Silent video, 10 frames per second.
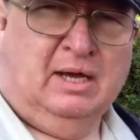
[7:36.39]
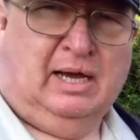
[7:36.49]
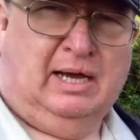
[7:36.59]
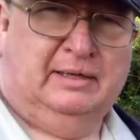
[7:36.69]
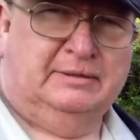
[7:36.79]

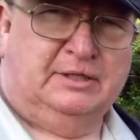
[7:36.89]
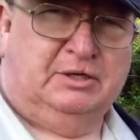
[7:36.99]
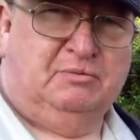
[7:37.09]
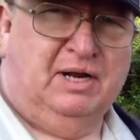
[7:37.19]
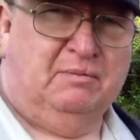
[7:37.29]
Uh,
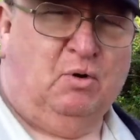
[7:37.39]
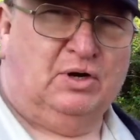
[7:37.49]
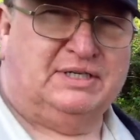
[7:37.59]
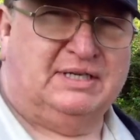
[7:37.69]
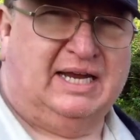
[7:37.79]
you really
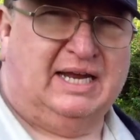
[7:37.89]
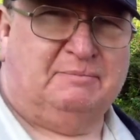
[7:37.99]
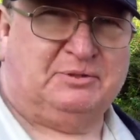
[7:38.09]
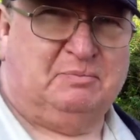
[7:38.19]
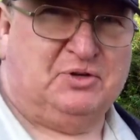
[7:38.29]
want to dig
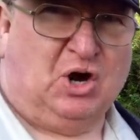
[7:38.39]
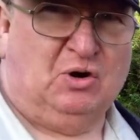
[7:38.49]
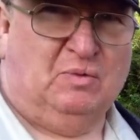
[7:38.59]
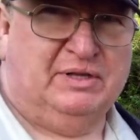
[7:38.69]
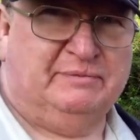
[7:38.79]
up some
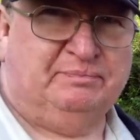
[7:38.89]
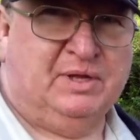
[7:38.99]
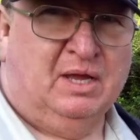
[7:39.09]
dirt with them.